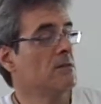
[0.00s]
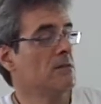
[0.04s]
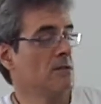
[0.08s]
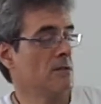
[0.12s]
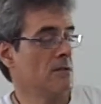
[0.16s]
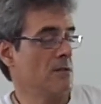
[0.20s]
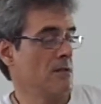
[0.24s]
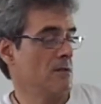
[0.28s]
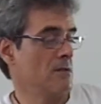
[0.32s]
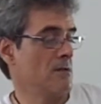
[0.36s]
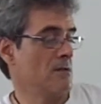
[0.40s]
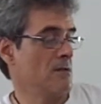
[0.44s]

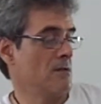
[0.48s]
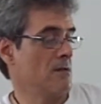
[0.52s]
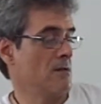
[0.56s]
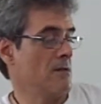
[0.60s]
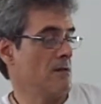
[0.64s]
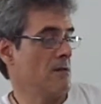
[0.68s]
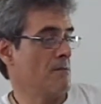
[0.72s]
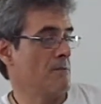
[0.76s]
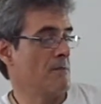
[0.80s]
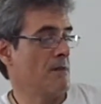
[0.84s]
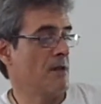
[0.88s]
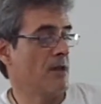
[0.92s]
yeah,
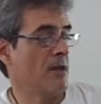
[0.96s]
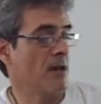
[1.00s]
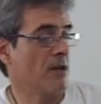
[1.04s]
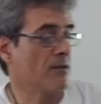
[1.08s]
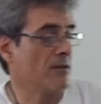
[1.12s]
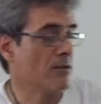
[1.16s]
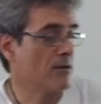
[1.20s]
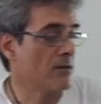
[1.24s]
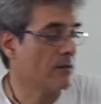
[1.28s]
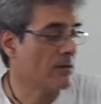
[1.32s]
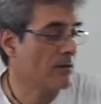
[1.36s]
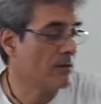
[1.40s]
let me get
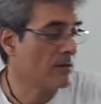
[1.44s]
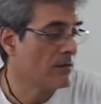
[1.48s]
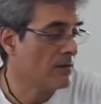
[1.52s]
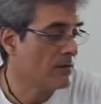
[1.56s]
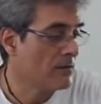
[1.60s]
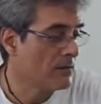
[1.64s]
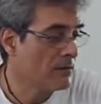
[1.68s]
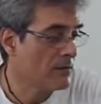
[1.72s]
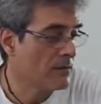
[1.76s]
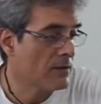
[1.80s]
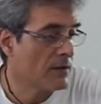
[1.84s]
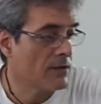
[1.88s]

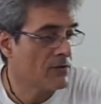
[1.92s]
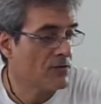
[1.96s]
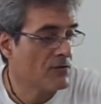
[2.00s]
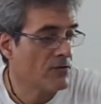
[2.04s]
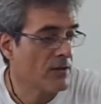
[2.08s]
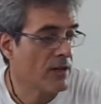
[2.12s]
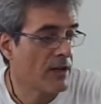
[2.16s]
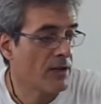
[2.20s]
how to